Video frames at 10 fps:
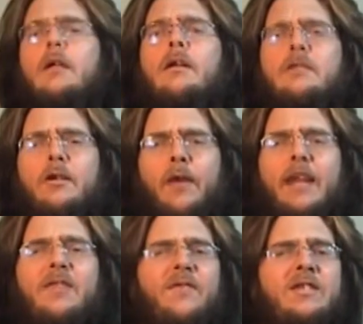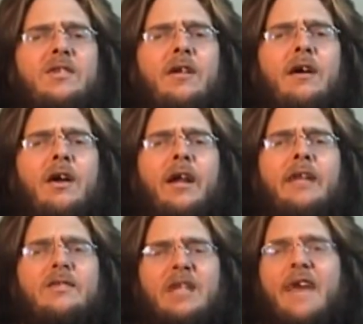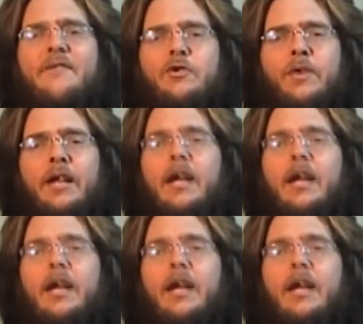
decried the VCR as savagery